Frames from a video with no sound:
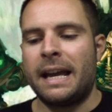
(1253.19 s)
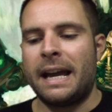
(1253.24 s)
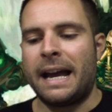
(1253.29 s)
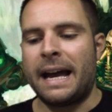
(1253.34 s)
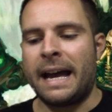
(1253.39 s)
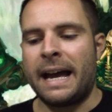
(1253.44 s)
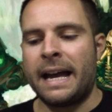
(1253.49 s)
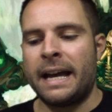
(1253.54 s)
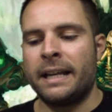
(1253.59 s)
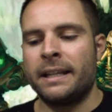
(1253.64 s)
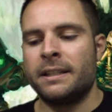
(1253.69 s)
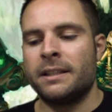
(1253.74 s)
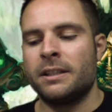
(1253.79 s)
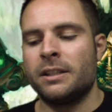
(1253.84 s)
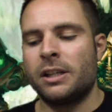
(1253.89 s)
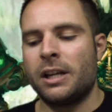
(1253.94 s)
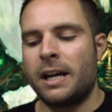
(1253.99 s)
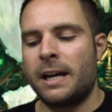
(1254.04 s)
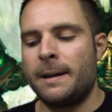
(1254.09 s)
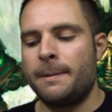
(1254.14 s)
And
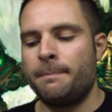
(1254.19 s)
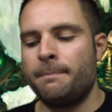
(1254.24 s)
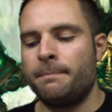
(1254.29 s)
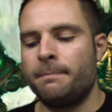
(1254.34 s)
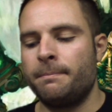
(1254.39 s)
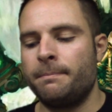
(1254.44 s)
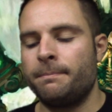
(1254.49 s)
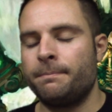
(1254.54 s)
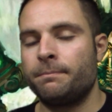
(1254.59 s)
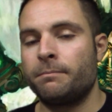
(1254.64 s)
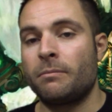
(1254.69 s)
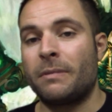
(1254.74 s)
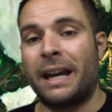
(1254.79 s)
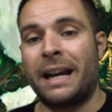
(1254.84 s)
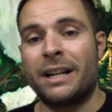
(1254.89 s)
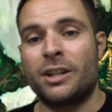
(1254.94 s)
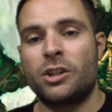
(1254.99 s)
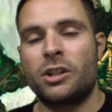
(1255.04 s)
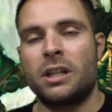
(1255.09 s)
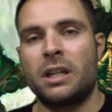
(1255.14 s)

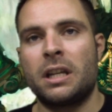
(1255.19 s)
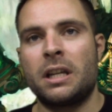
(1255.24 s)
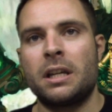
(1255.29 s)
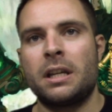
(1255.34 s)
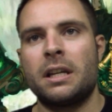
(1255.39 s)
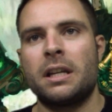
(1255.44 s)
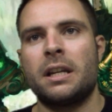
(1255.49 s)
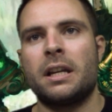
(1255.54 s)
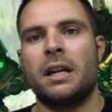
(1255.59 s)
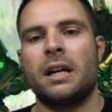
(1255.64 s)
actually